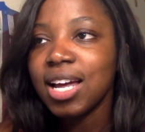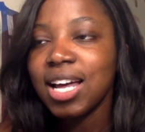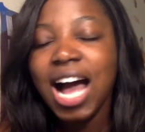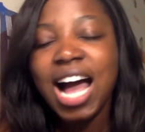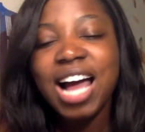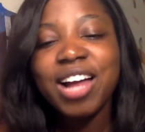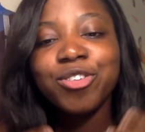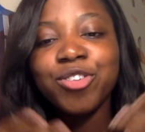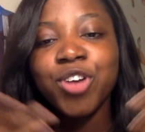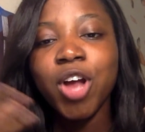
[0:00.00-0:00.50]

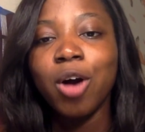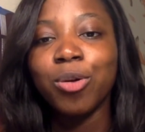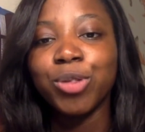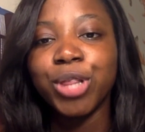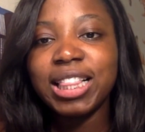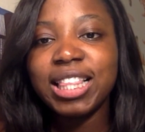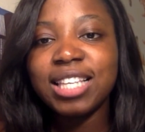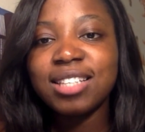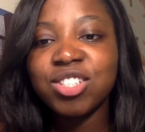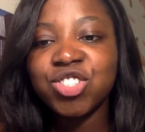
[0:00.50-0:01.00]
I don't know,
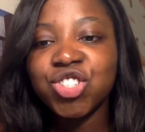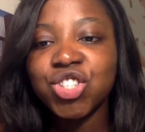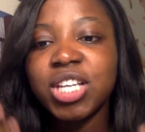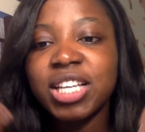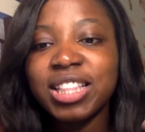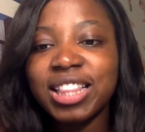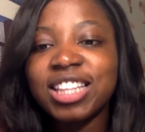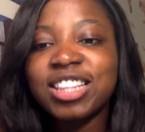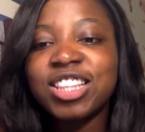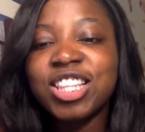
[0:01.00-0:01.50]
like, this is just,
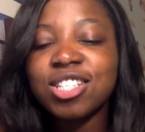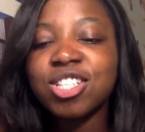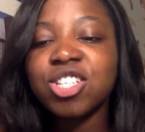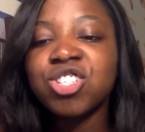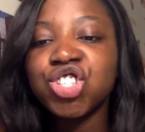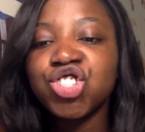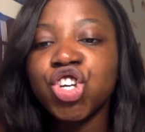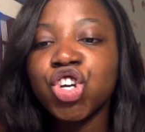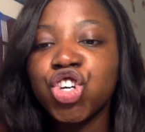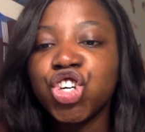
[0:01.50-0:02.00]
like, this is
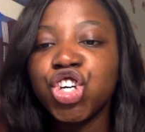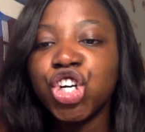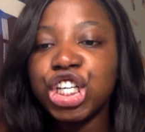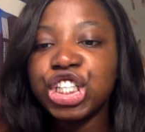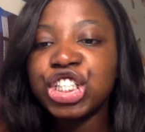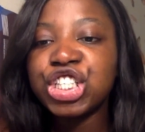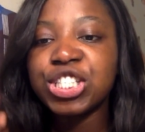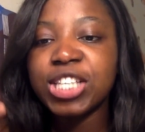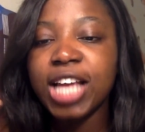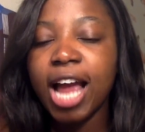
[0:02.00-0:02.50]
such a
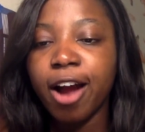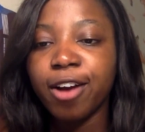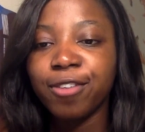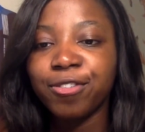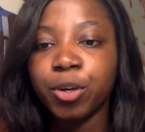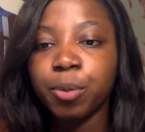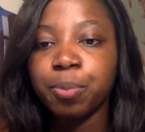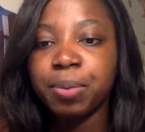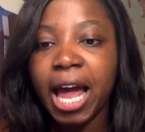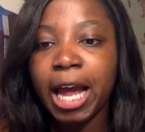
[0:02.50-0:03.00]
good sound
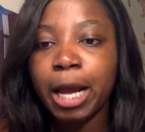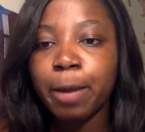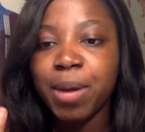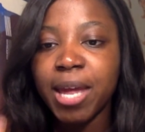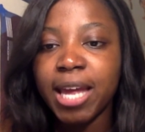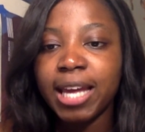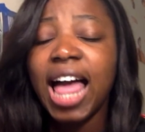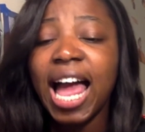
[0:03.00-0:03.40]
for BLACKPINK.